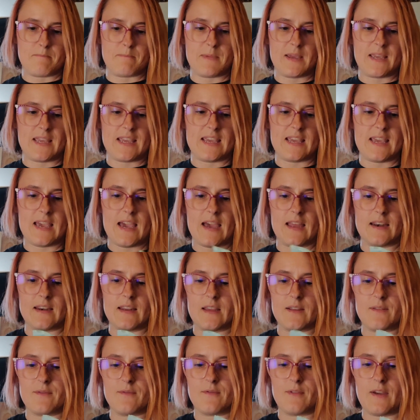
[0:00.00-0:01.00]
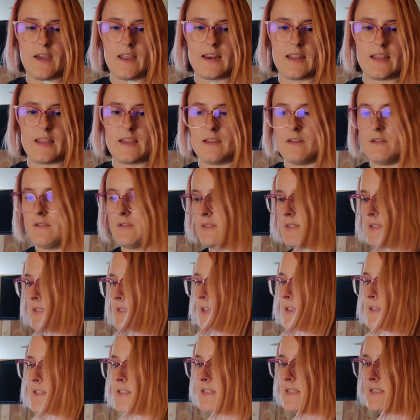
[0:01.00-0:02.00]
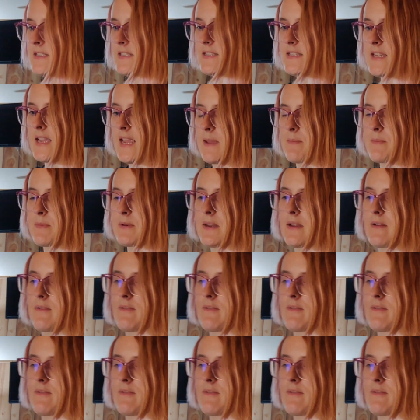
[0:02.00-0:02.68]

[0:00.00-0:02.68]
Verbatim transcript: Mickey head confetti stuck to the tape and